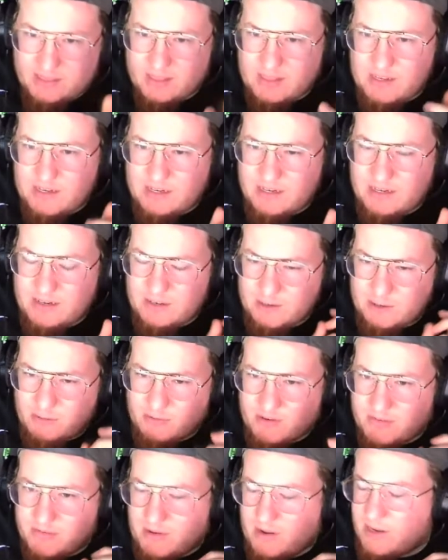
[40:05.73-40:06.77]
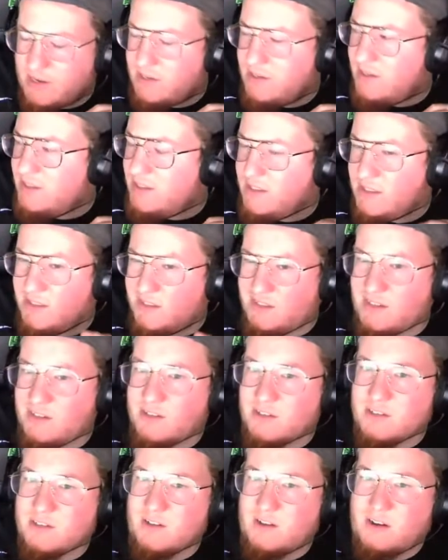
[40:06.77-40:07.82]
I think Kareem Hunt is
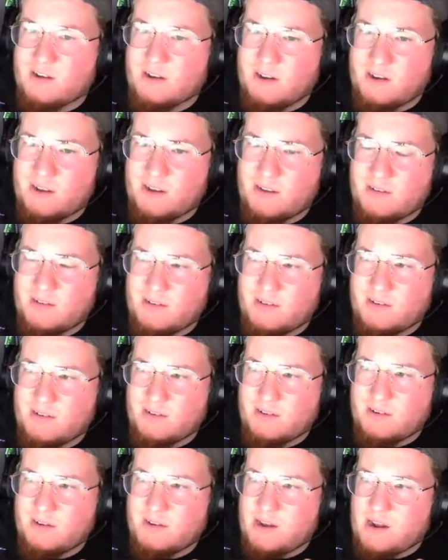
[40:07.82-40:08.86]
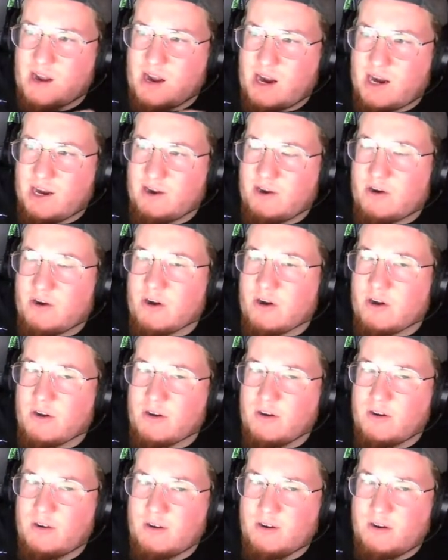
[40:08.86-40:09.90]
still on IR.